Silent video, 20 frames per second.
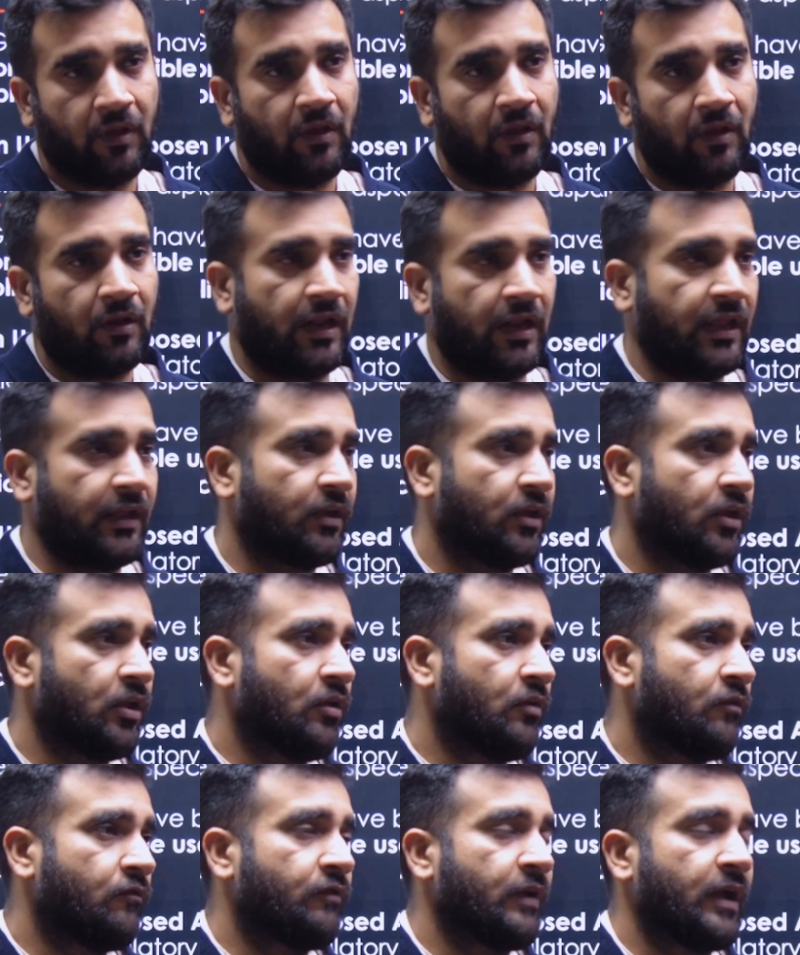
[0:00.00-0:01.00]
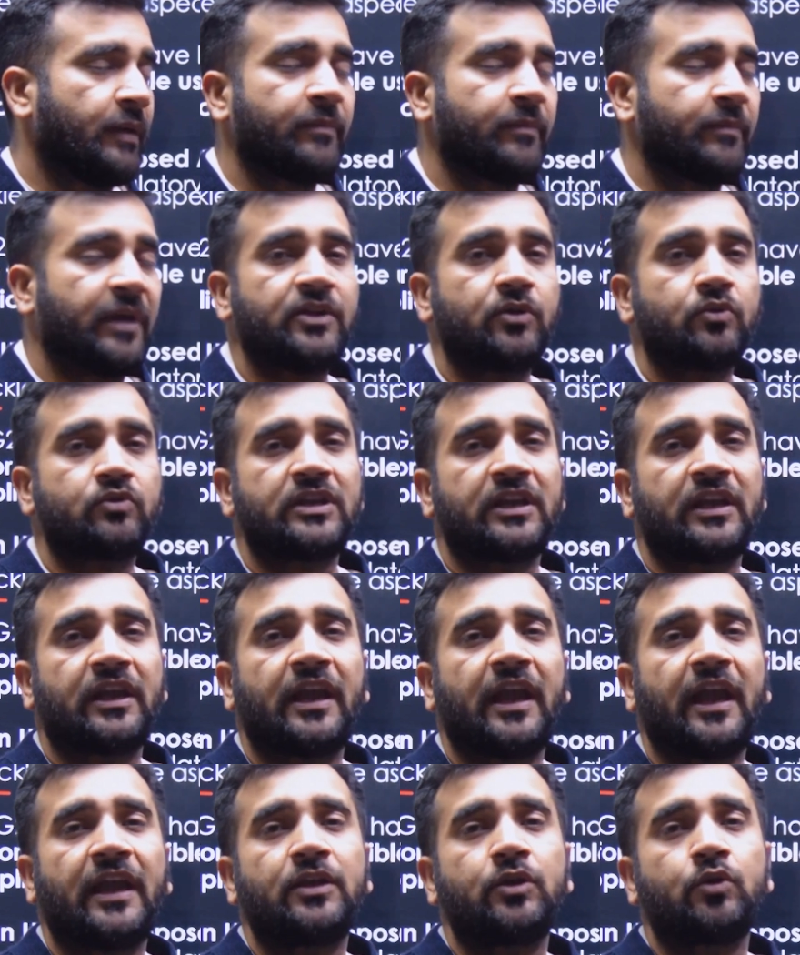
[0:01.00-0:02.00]
Like by using
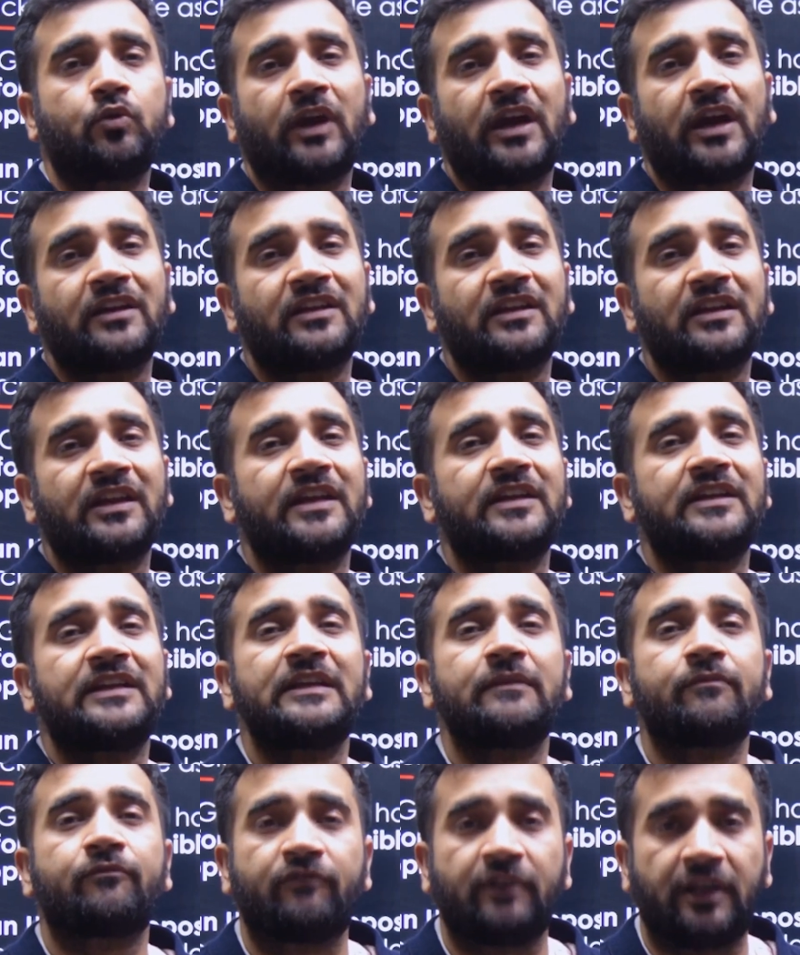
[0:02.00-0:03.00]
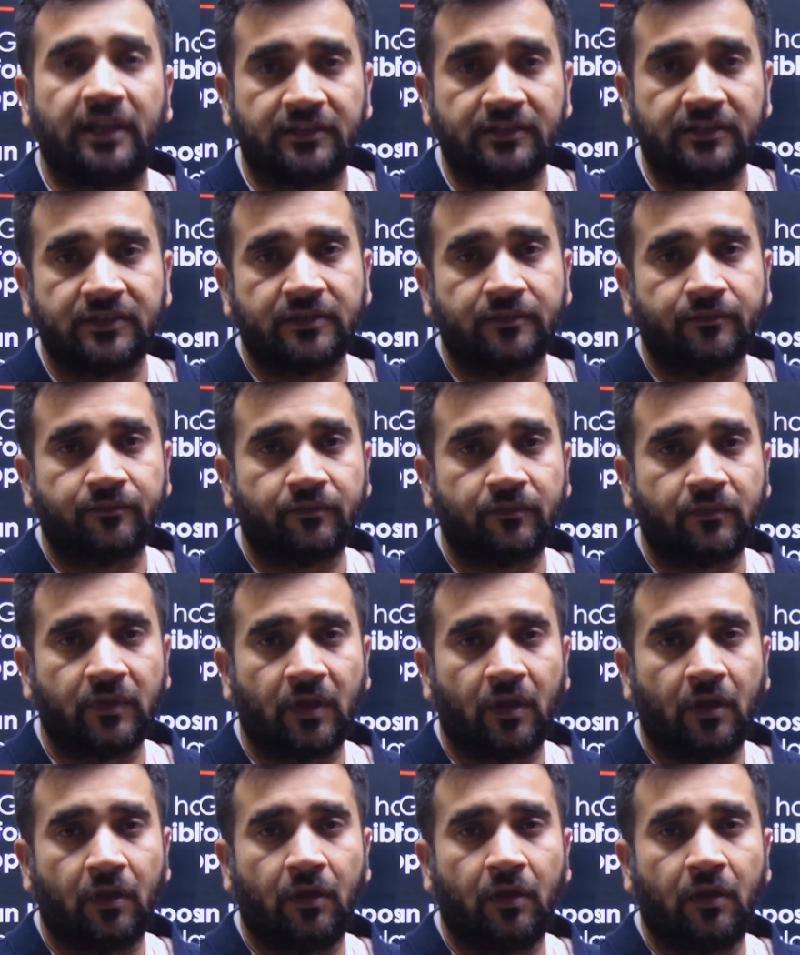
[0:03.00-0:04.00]
AI, you can create deep fakes,
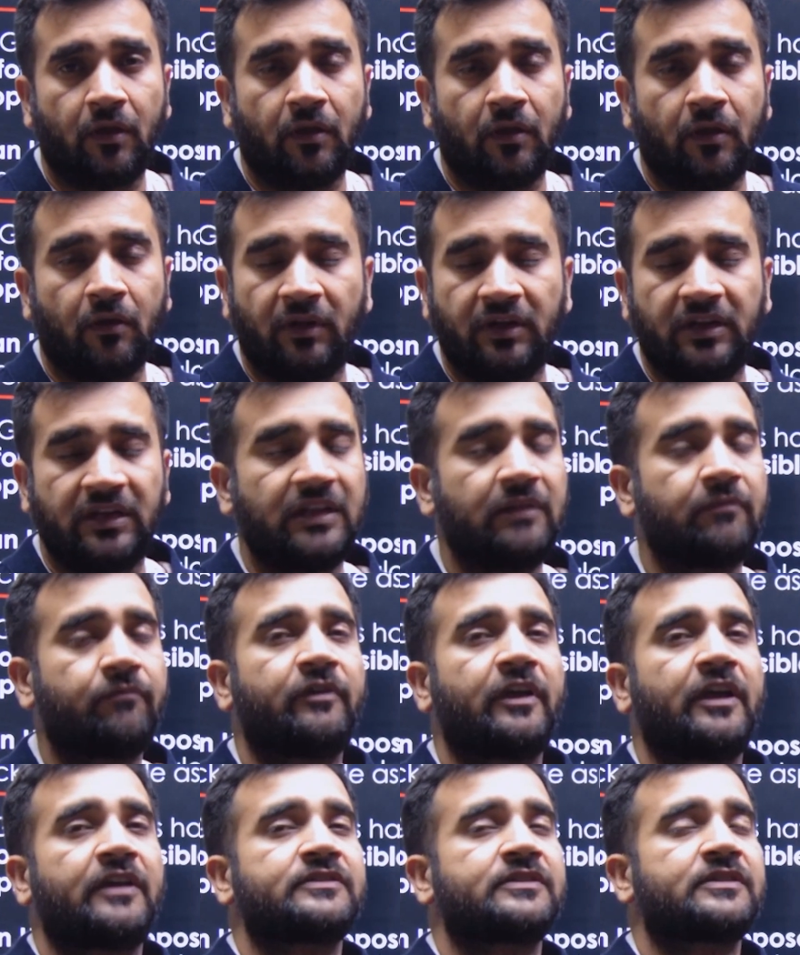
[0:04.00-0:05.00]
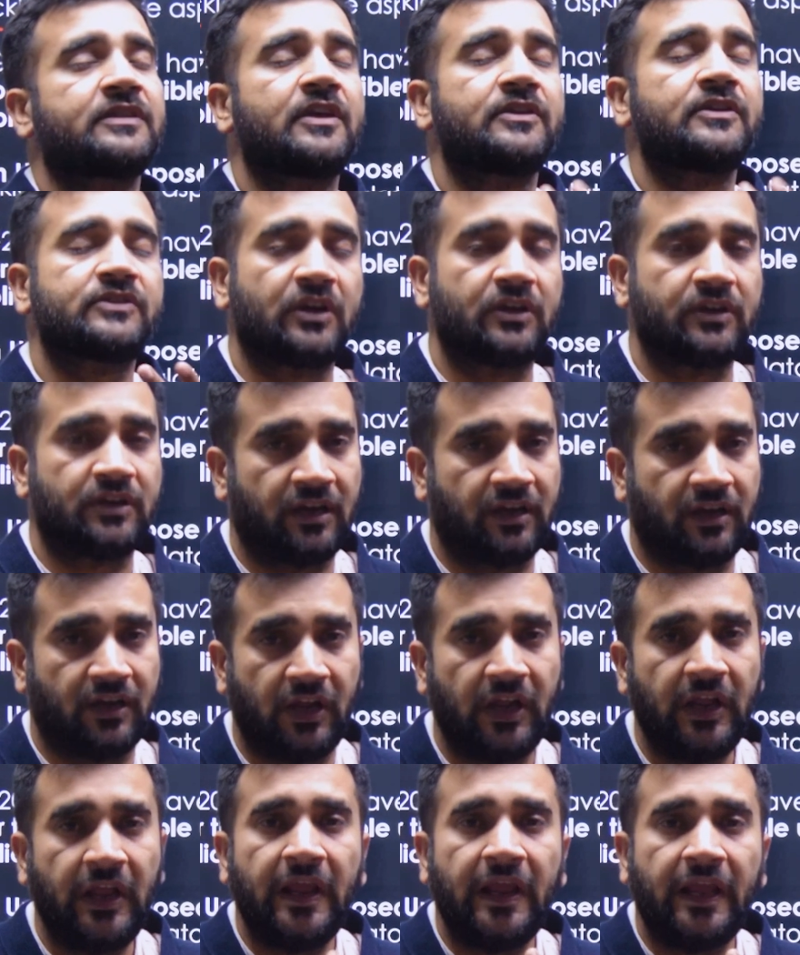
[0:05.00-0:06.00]
but deepfakes
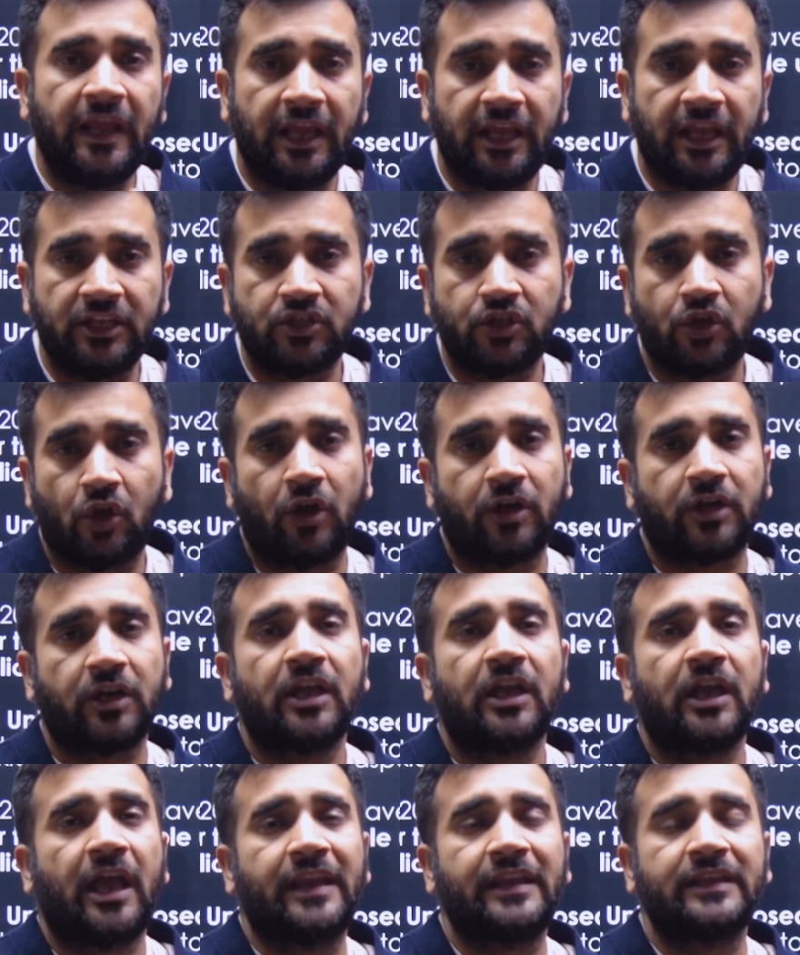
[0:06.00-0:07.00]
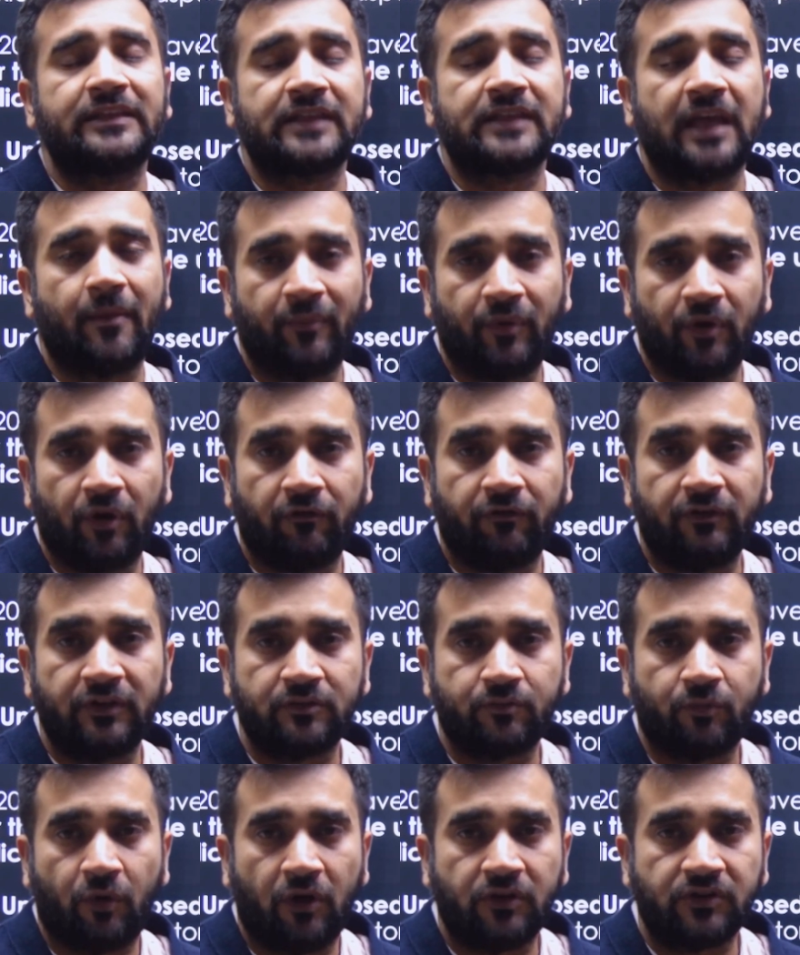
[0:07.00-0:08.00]
certainly is not an example of
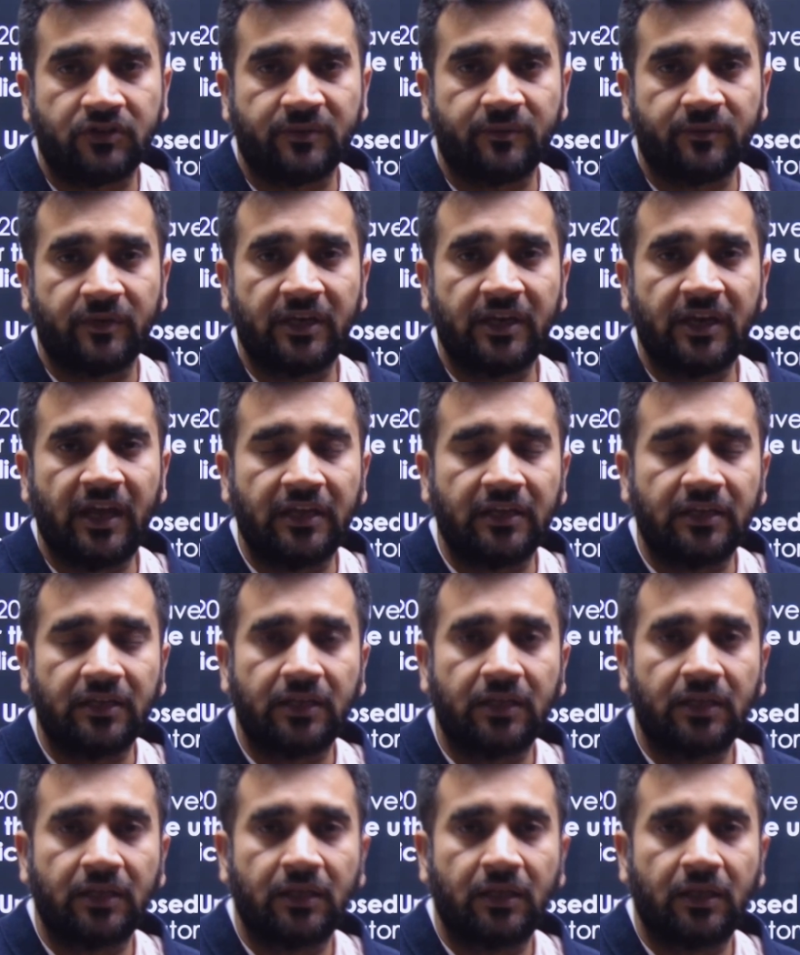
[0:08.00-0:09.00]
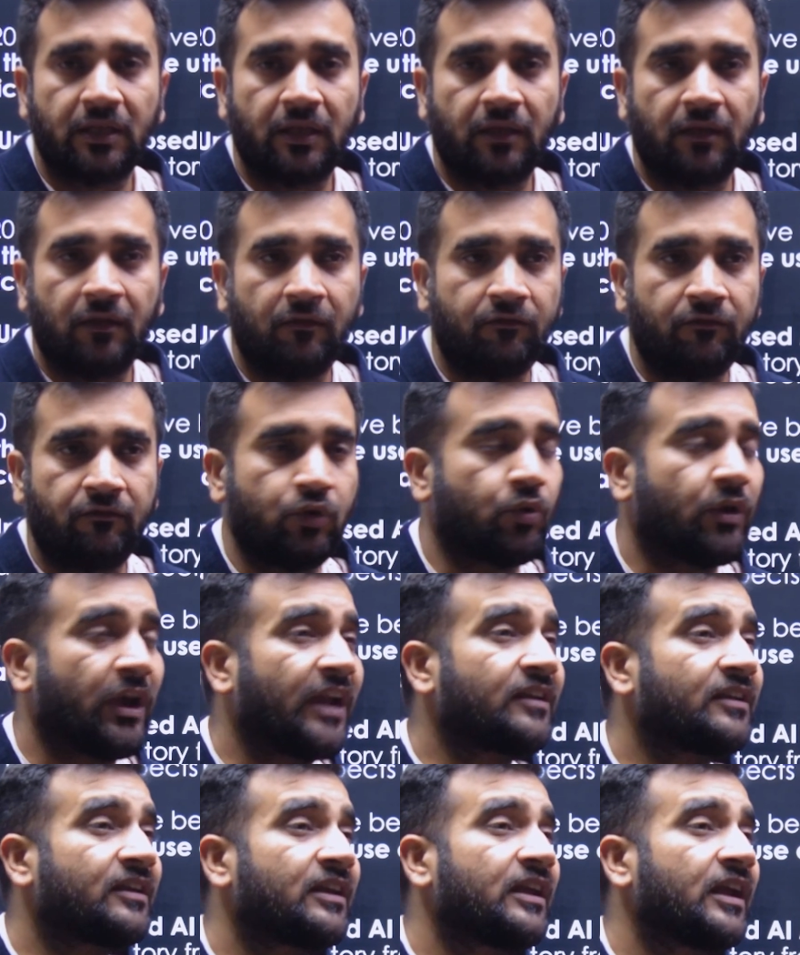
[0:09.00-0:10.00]
responsible AI. You
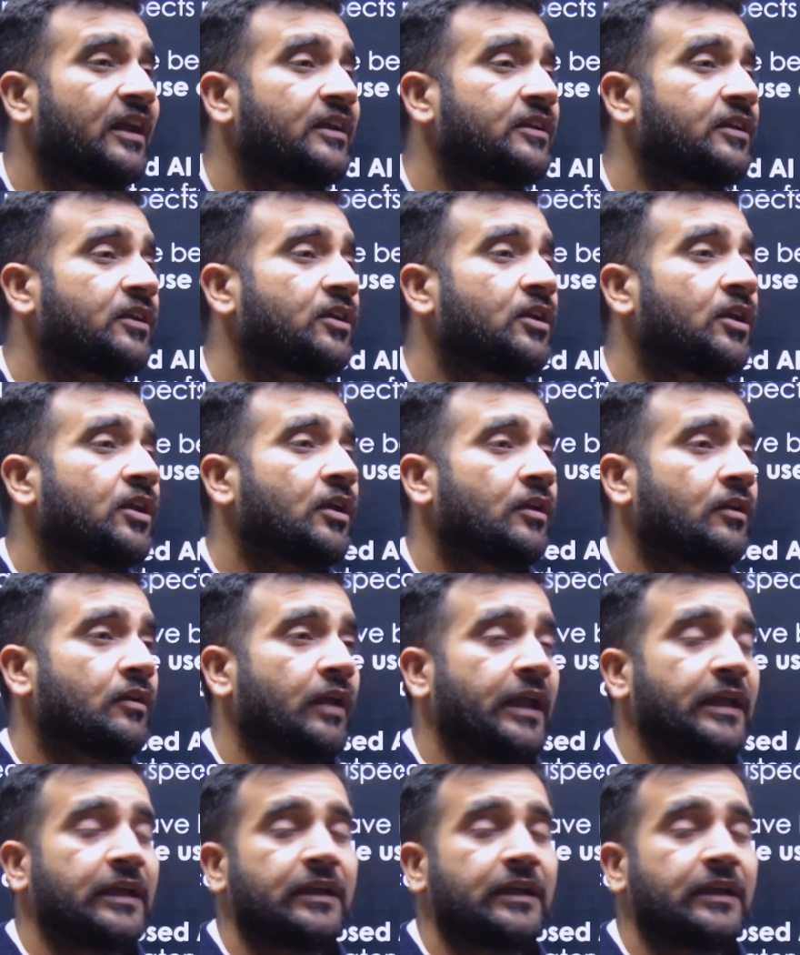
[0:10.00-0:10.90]
can create, like